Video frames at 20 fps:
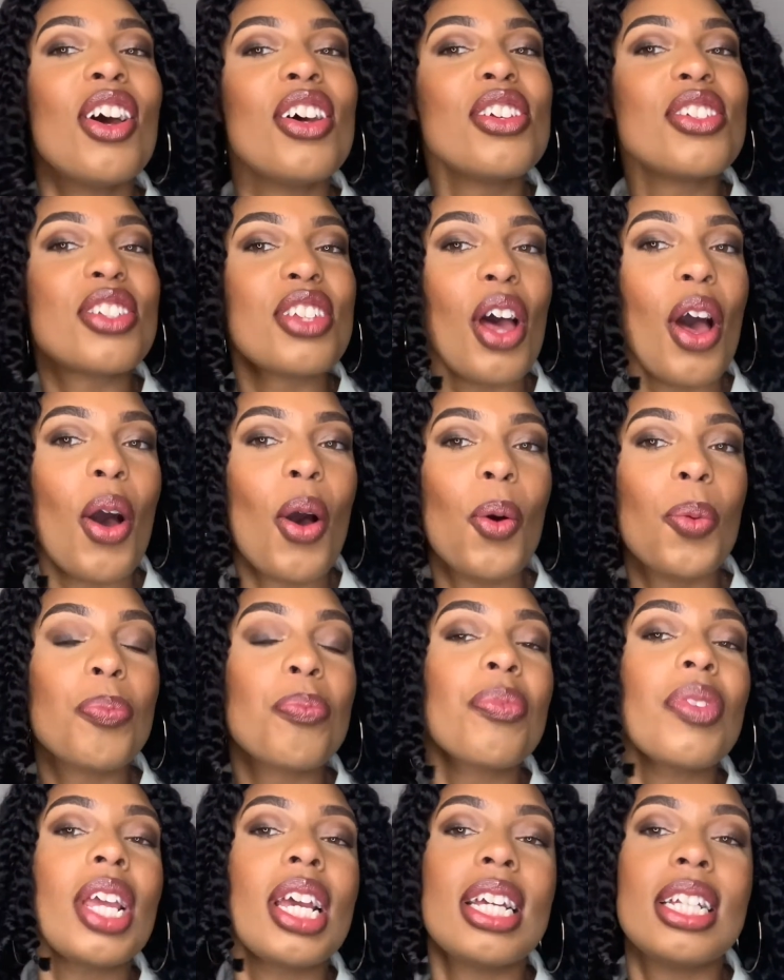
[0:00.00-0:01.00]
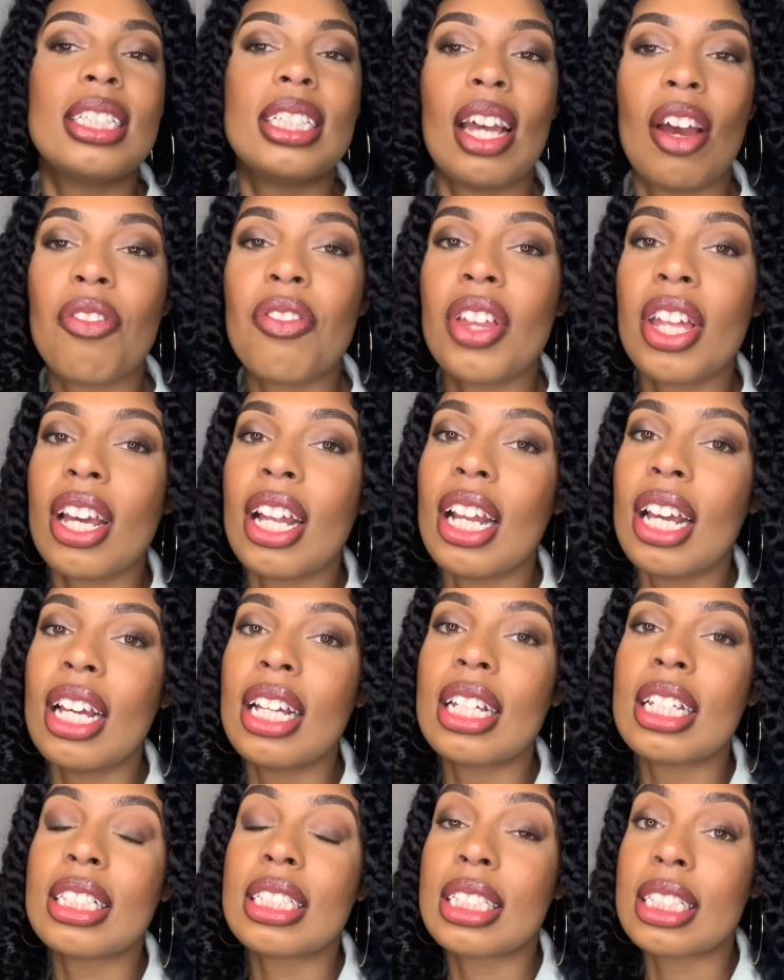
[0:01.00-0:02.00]
So definitely
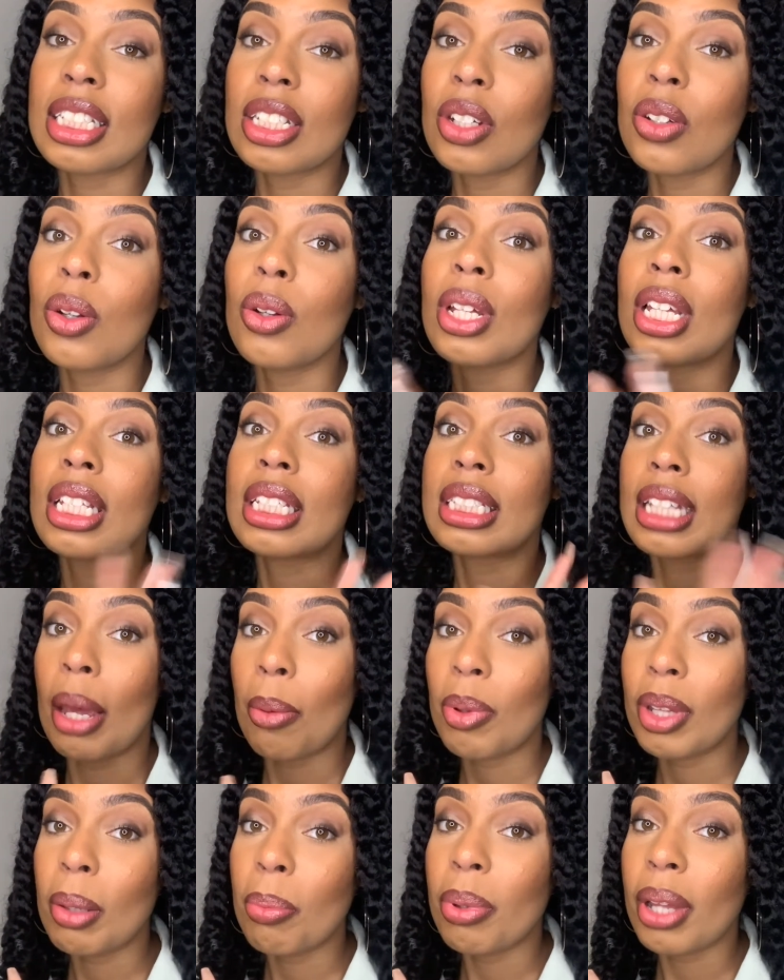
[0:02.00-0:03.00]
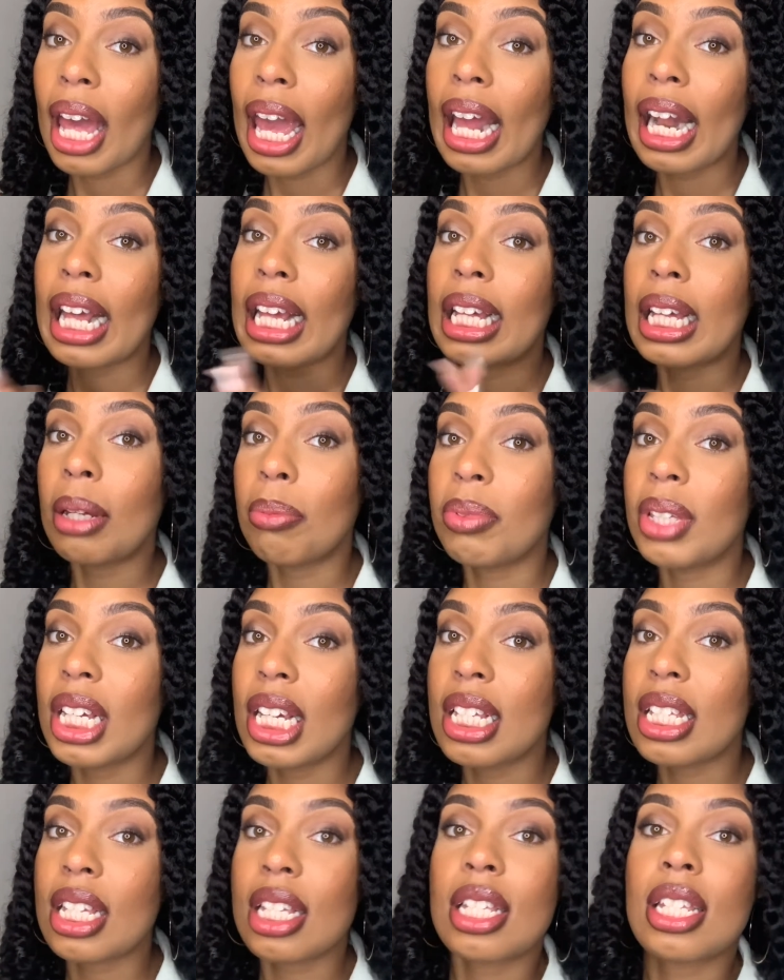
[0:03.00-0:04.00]
gonna still stay with the plan and keep
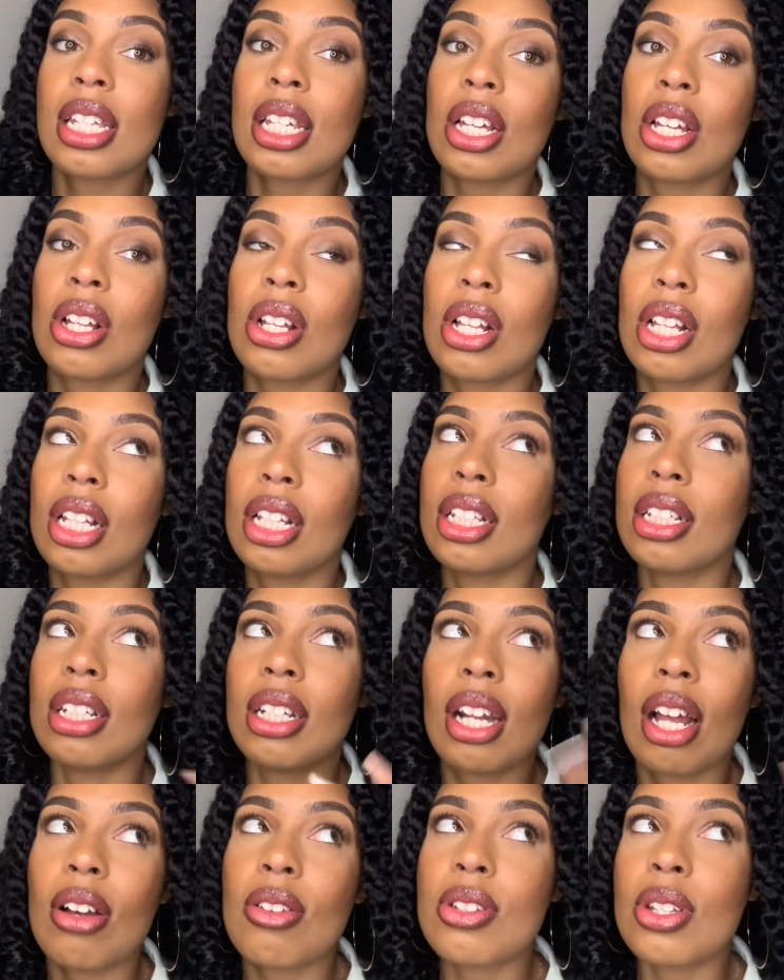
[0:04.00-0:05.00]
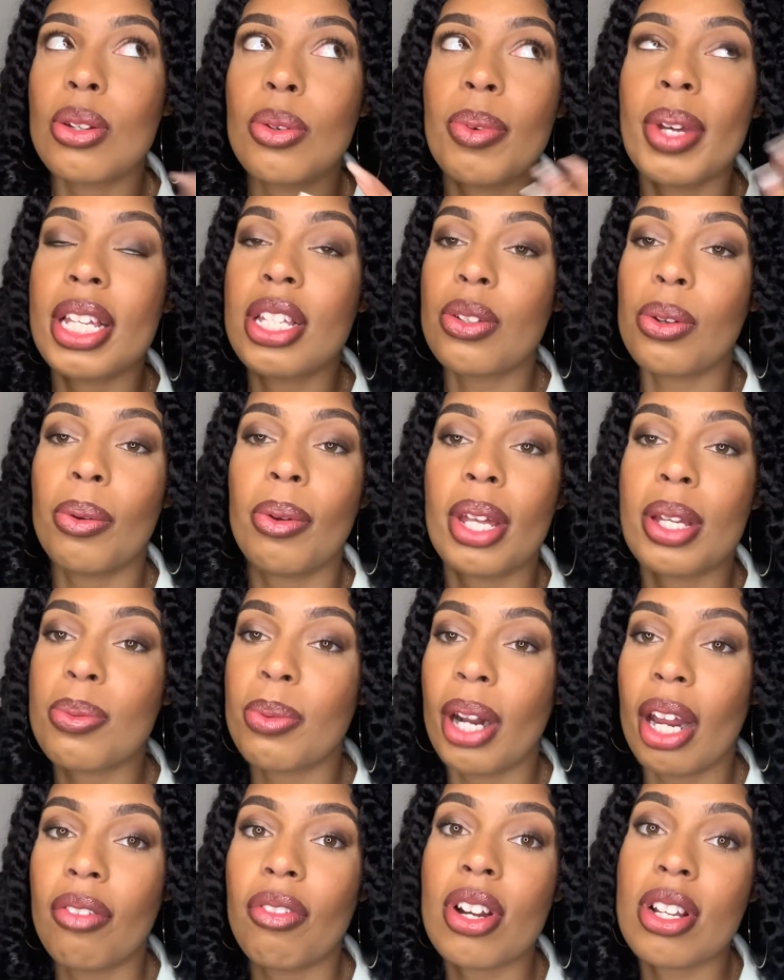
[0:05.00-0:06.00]
these until, you know, 2 weeks, 3 weeks,
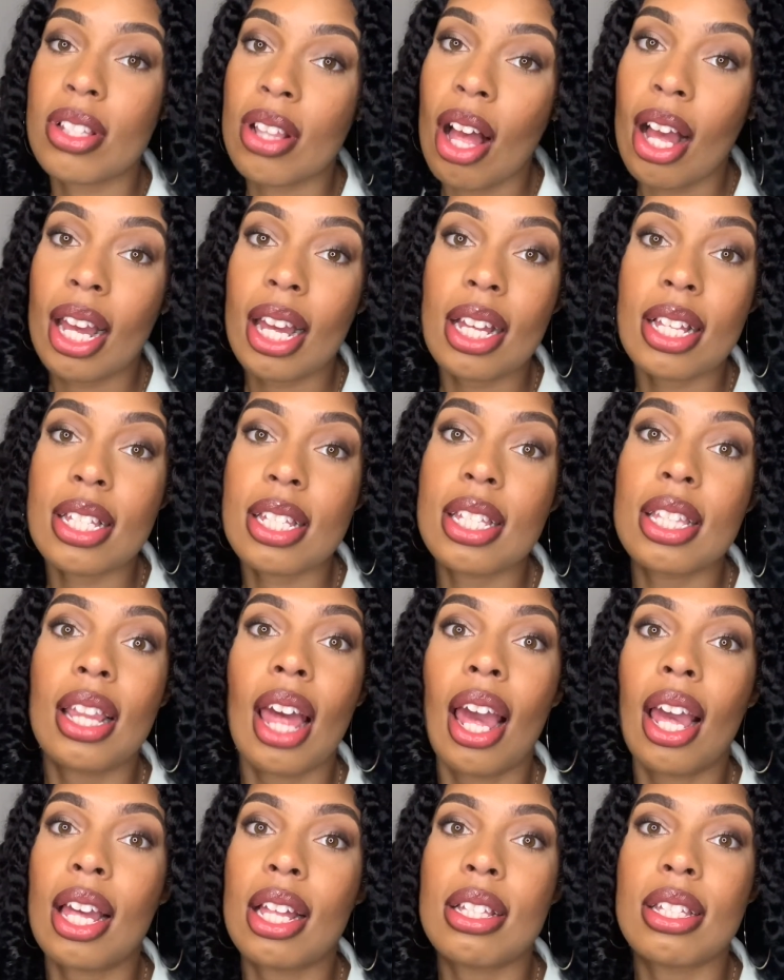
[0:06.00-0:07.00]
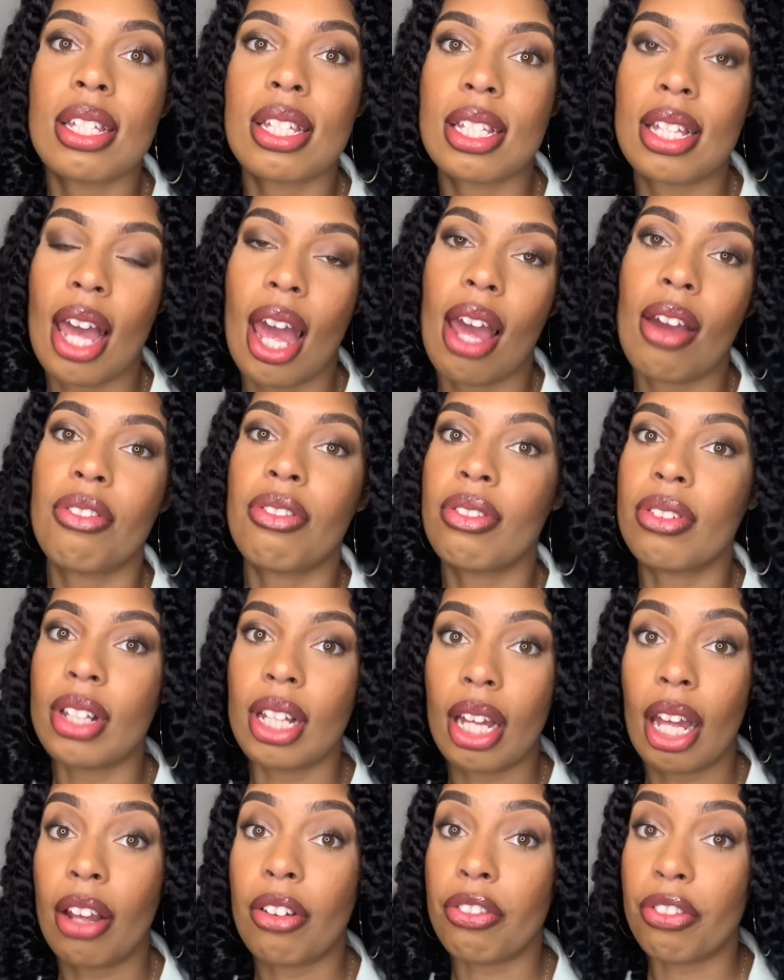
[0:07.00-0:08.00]
whatever, as long as they can stay
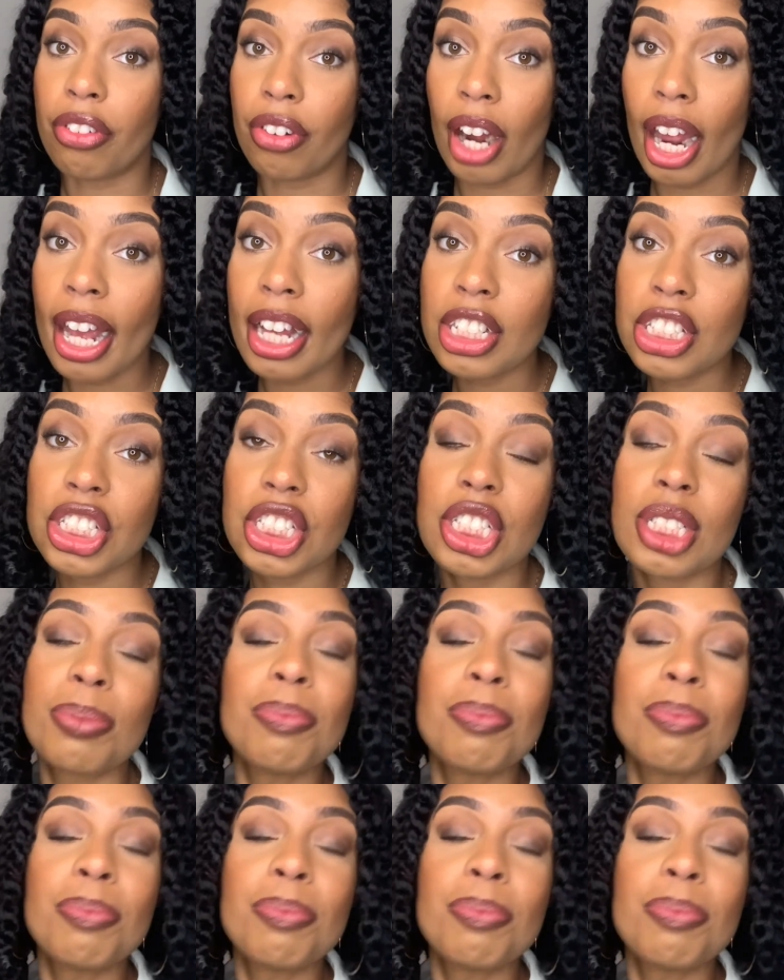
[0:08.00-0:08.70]
looking fresh.